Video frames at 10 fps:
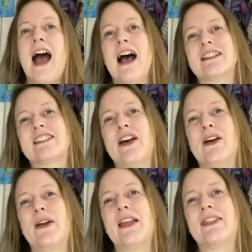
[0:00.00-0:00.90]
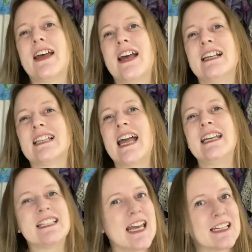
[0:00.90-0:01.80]
So if there's any
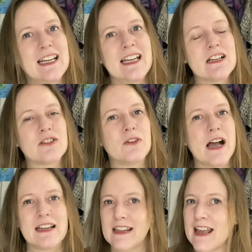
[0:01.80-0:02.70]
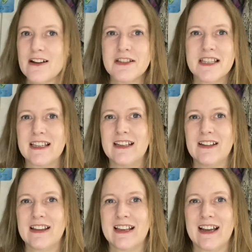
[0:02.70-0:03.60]
techniques or anything else that you
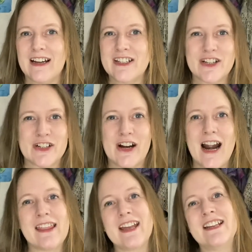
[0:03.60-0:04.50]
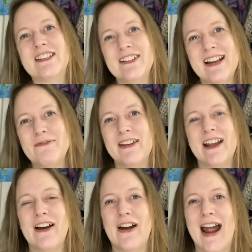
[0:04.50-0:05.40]
think I should try, then do let me
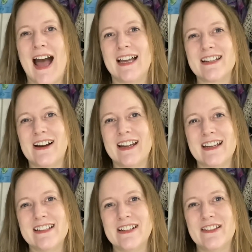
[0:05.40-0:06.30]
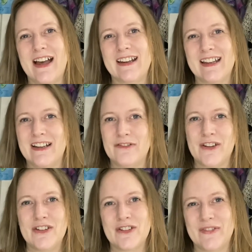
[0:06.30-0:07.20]
know and I can do that in a
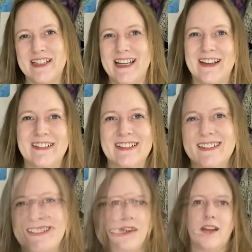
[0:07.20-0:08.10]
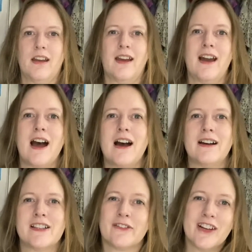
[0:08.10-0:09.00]
future video.
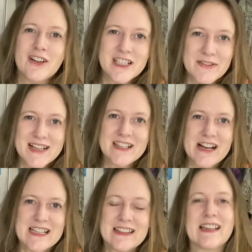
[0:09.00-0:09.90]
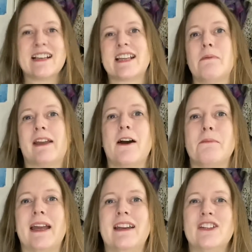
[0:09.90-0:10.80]
So I've got lots of exciting things coming up
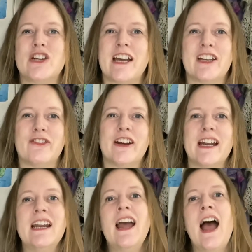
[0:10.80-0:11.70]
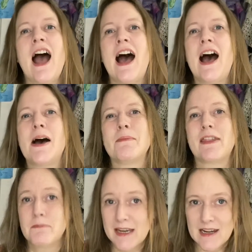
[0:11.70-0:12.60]
in January. At
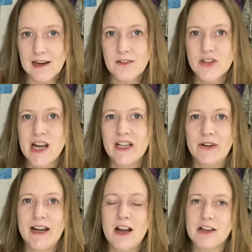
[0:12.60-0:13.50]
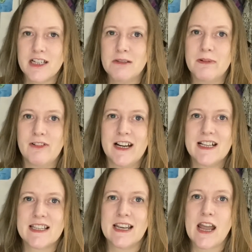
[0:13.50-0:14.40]
the beginning of January, I'm going to be
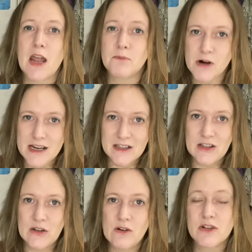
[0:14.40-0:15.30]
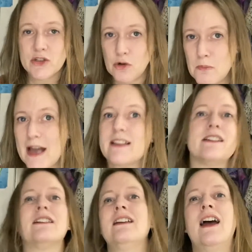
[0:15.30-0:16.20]
releasing a brand new shawl
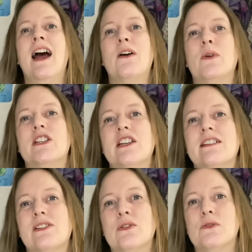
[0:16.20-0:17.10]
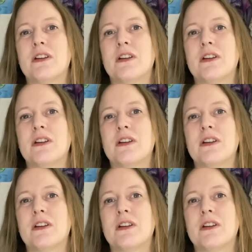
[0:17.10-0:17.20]
pattern, which is called